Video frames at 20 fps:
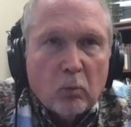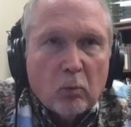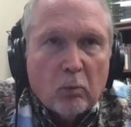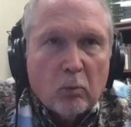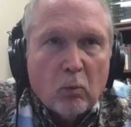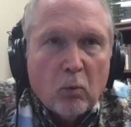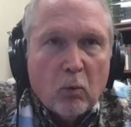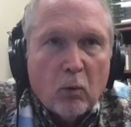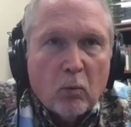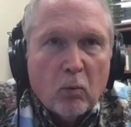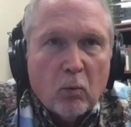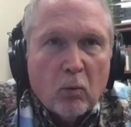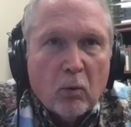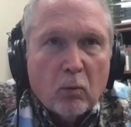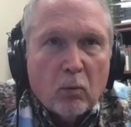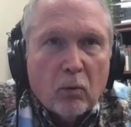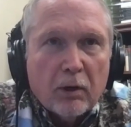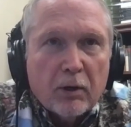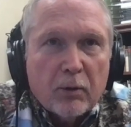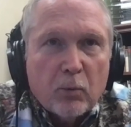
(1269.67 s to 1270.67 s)

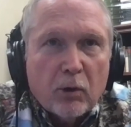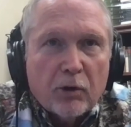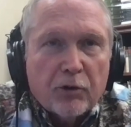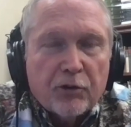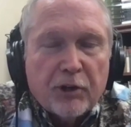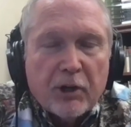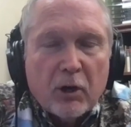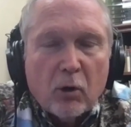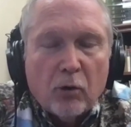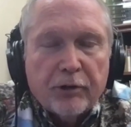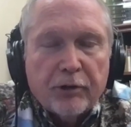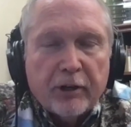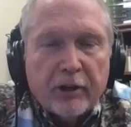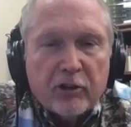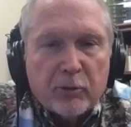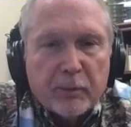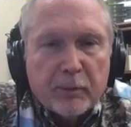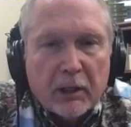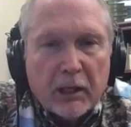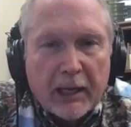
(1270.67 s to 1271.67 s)
where's the Old
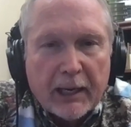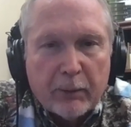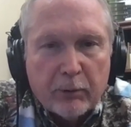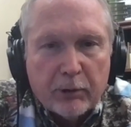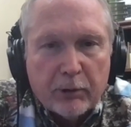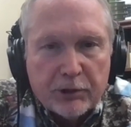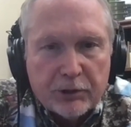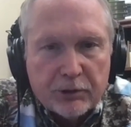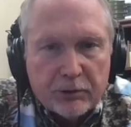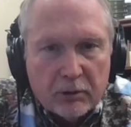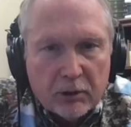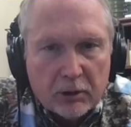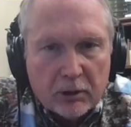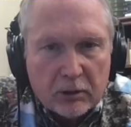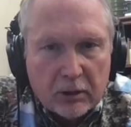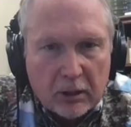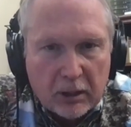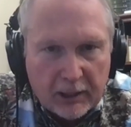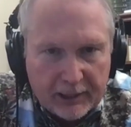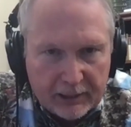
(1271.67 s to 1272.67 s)
Testament language looks
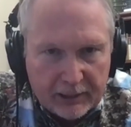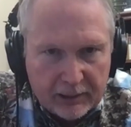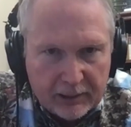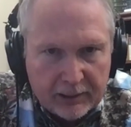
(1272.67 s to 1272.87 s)
like?